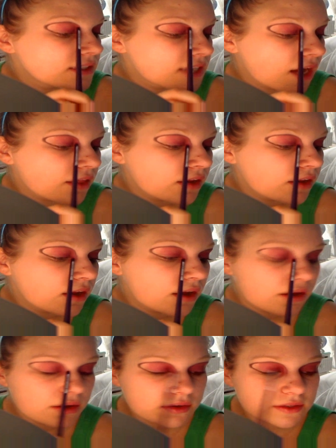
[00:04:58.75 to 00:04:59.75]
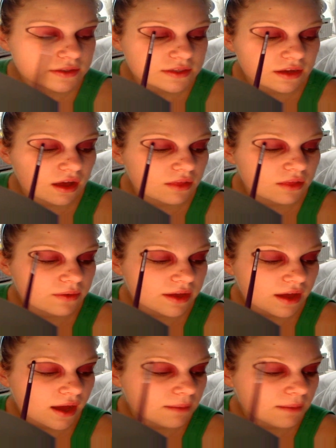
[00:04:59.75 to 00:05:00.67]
down the nose and all the way